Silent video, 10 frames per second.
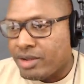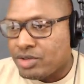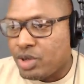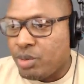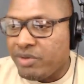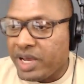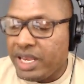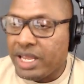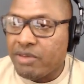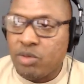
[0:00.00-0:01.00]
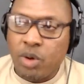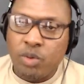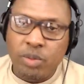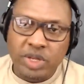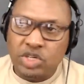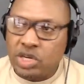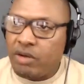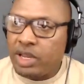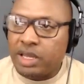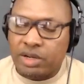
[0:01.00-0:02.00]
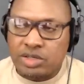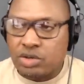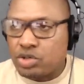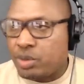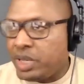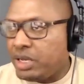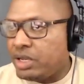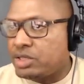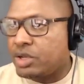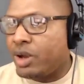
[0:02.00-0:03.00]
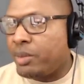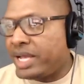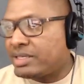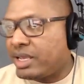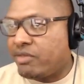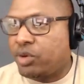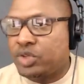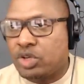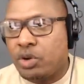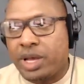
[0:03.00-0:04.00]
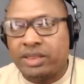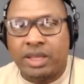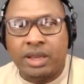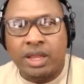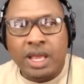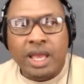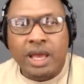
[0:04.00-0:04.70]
So I'm inviting everyone. We've been sharing it on social media, so I'm asking everyone to go out there,